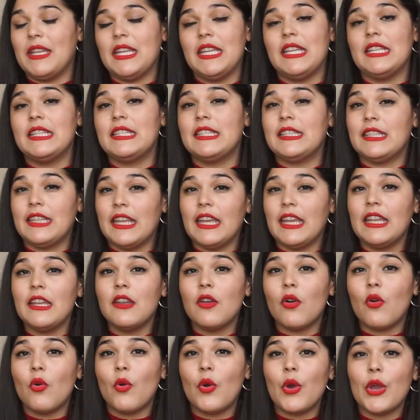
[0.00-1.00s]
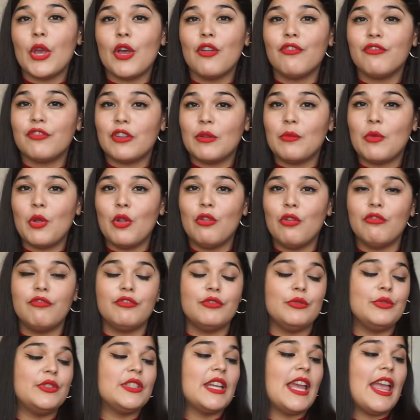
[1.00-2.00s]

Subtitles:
E Skin Oil from Whole Foods